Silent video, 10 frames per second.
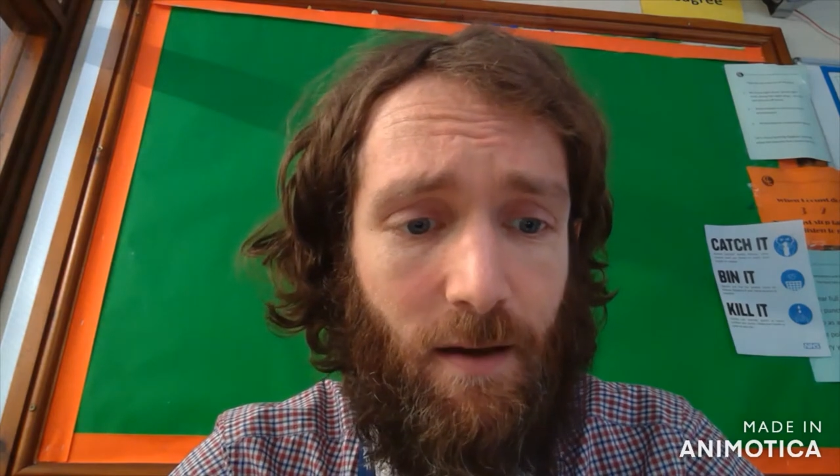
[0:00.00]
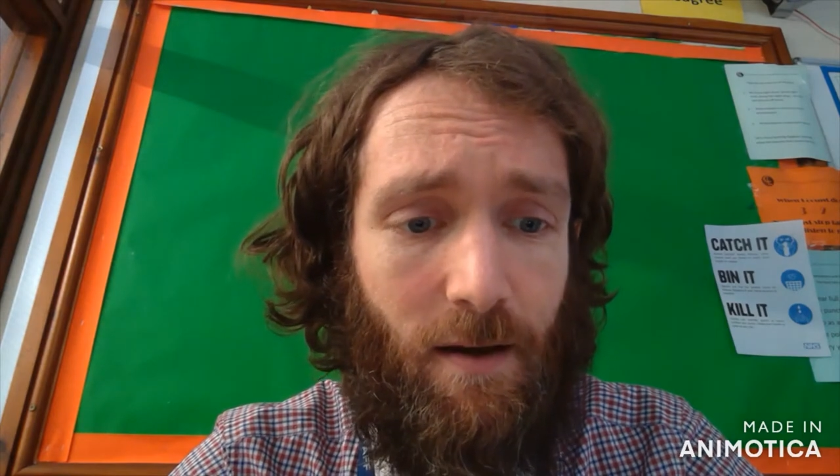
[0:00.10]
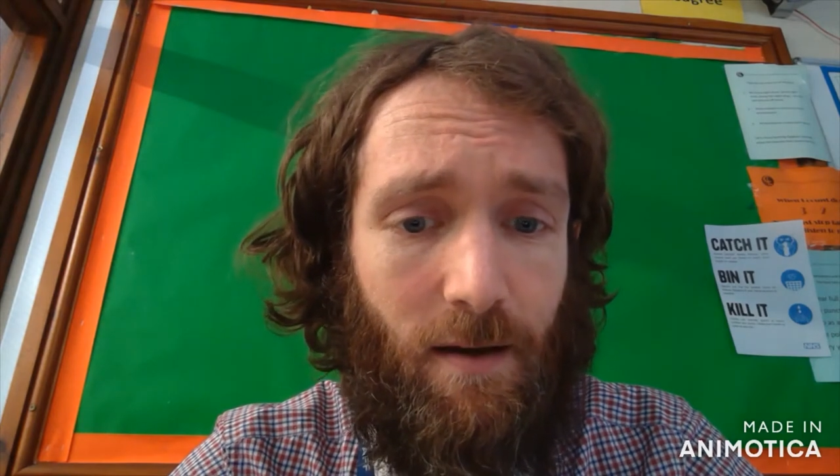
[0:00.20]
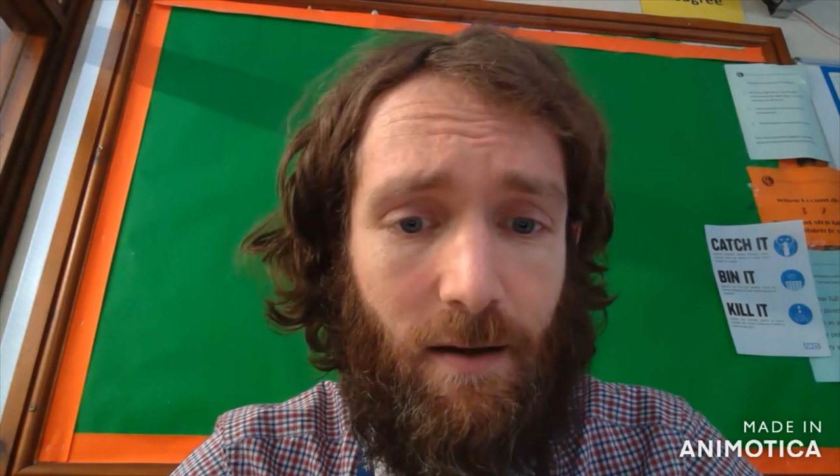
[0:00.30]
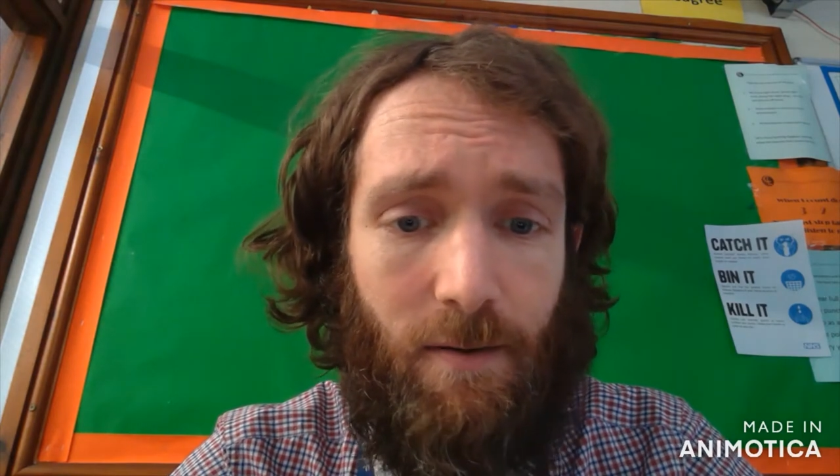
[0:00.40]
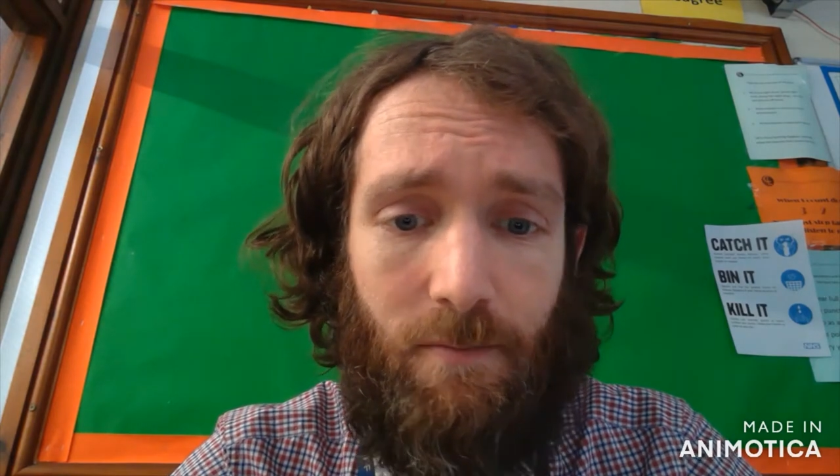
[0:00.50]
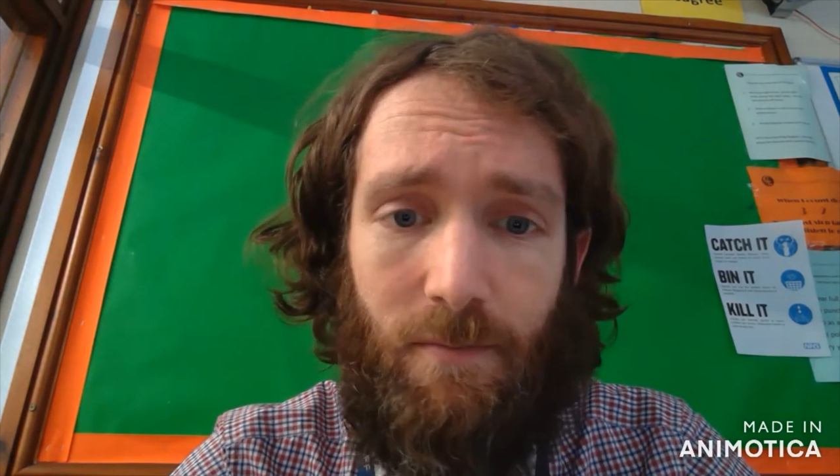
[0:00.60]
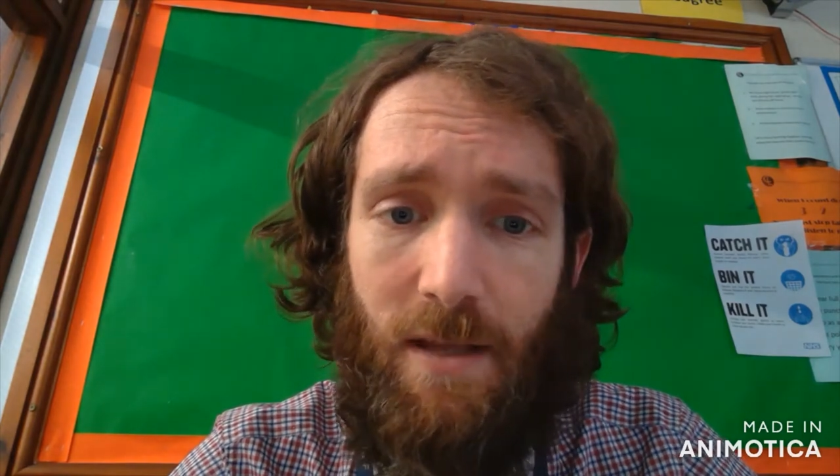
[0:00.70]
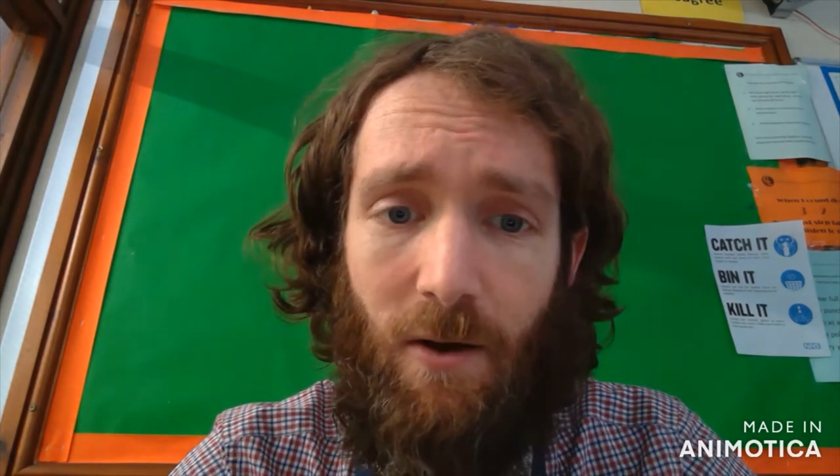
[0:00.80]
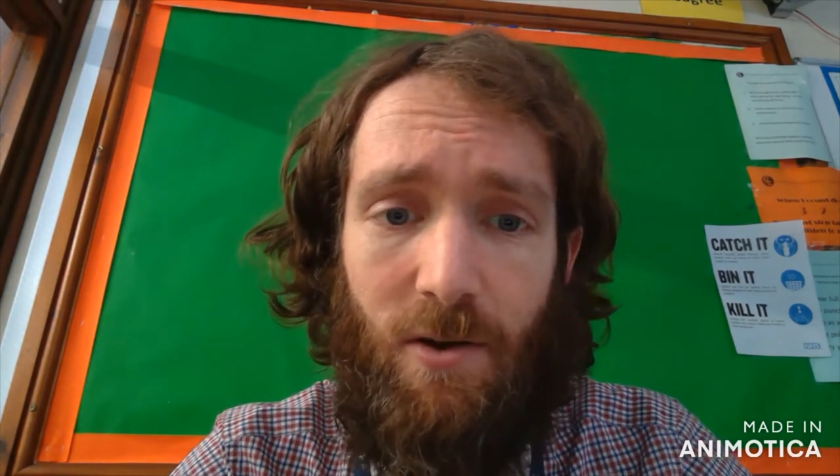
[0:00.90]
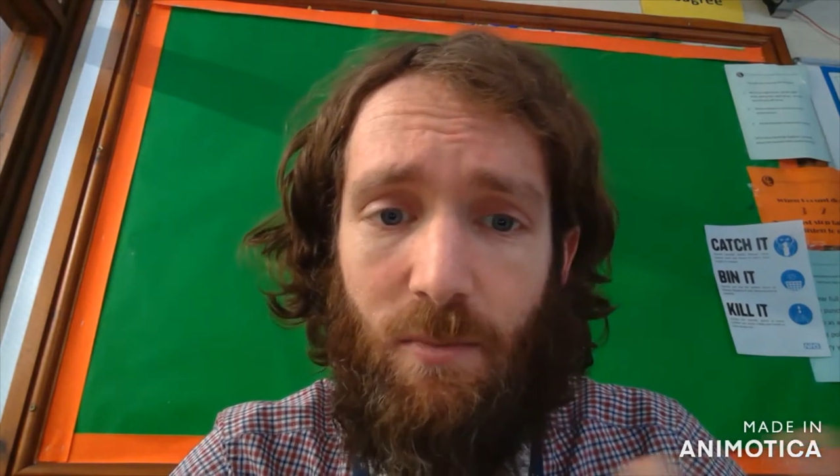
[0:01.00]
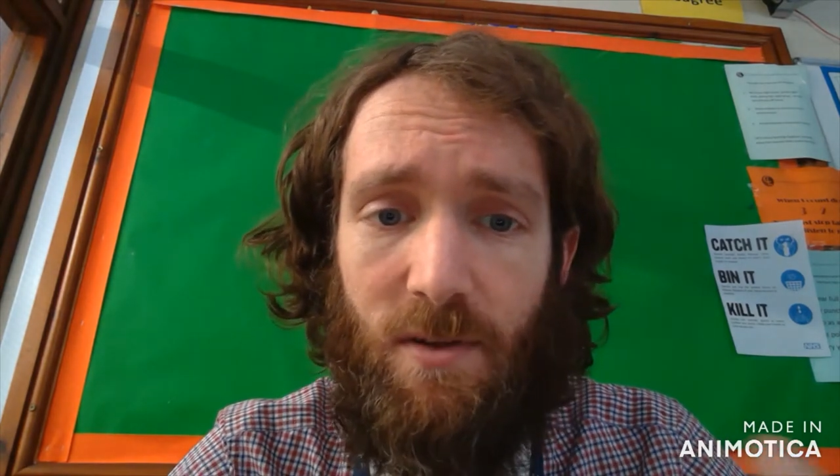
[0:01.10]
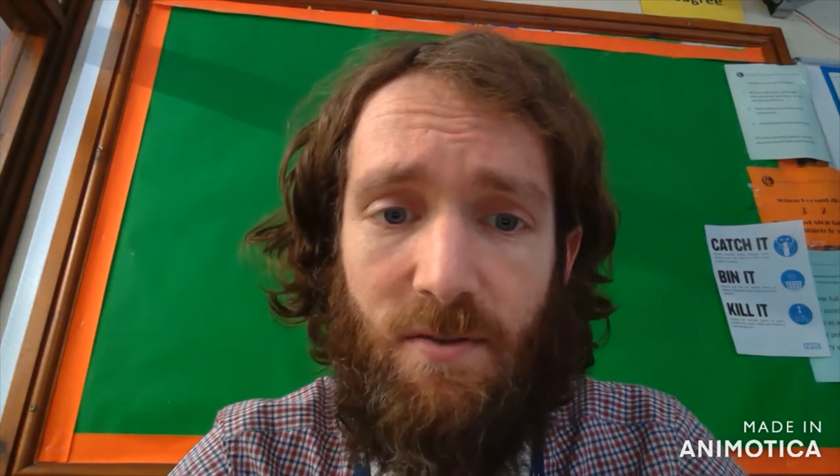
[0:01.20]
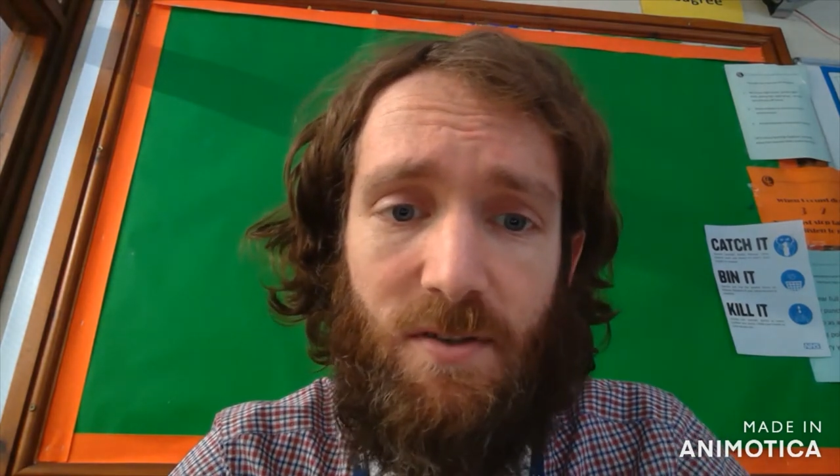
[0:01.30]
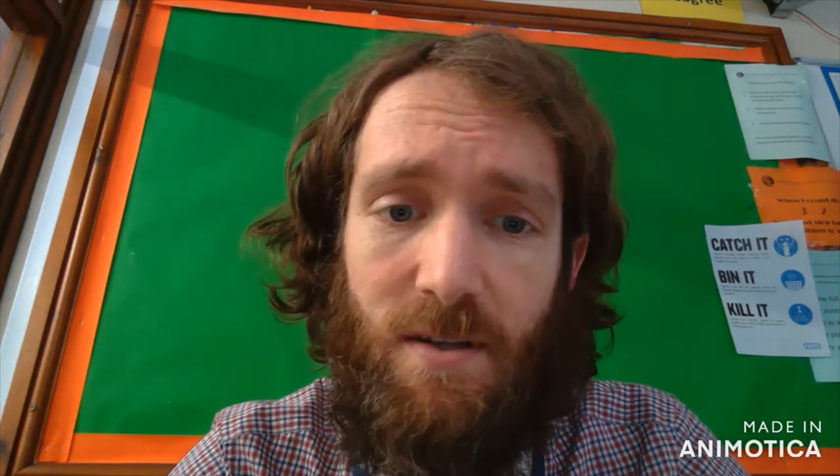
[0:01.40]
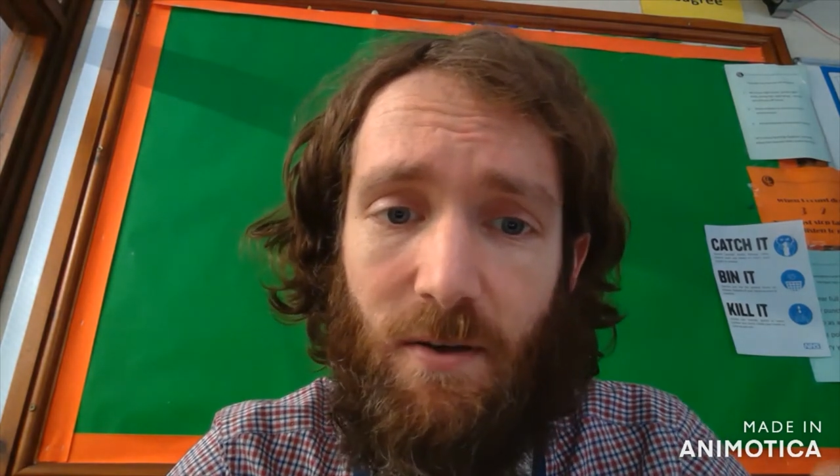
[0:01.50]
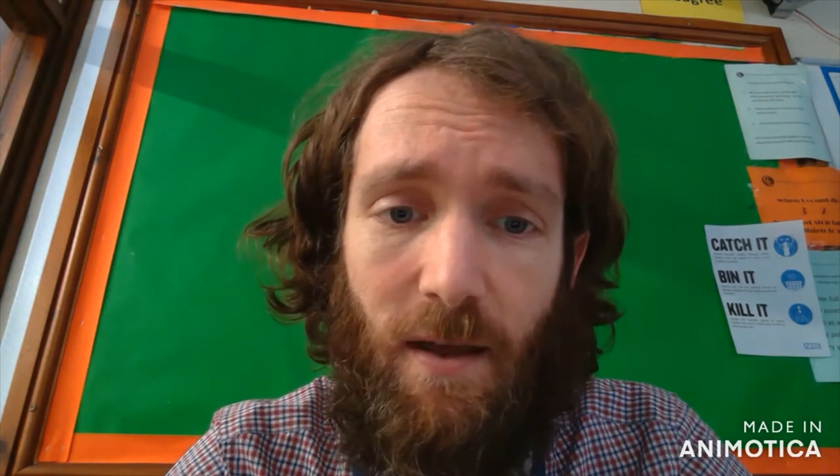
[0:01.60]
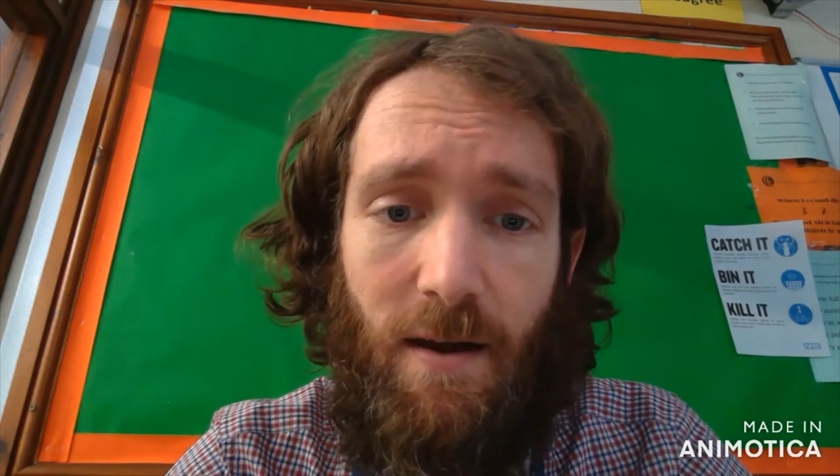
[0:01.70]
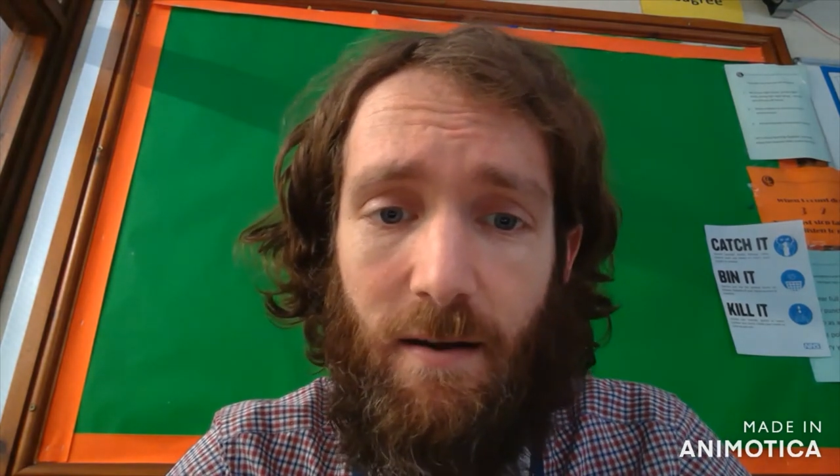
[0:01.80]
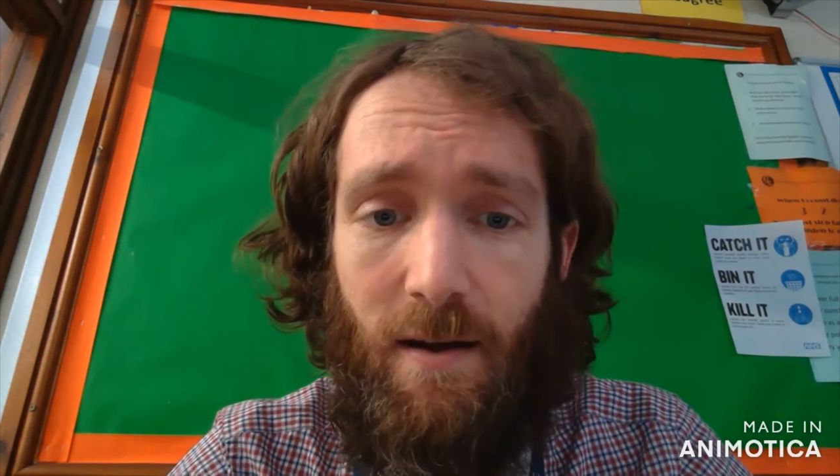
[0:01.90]
Um, the arguments are still
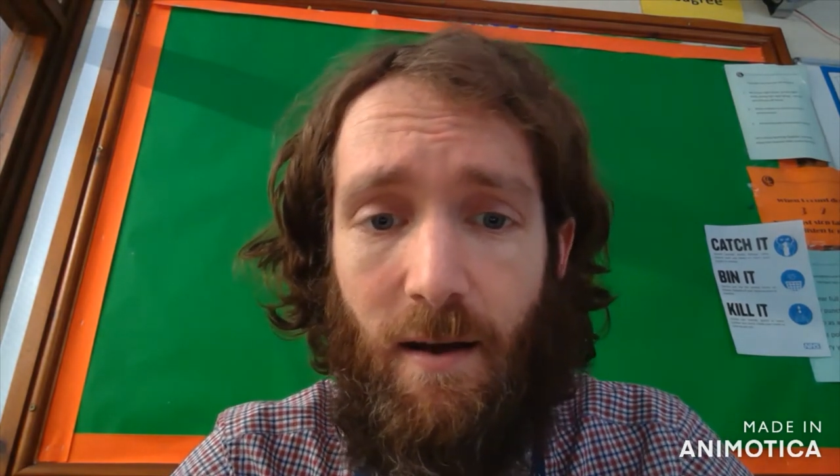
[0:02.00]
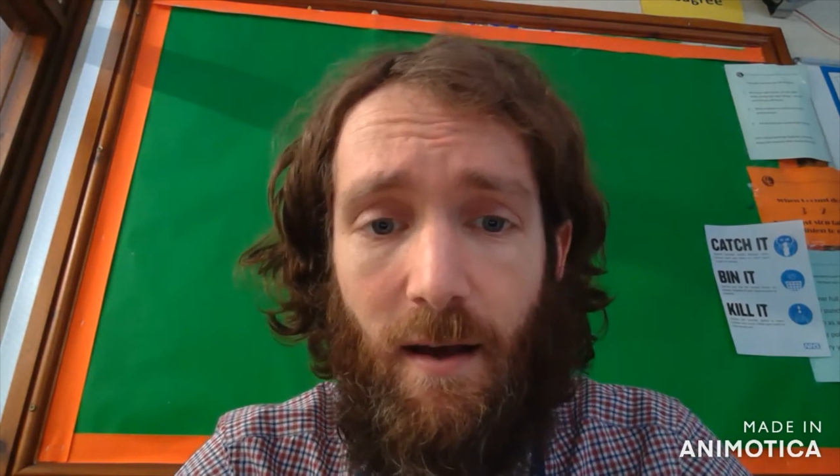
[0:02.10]
there,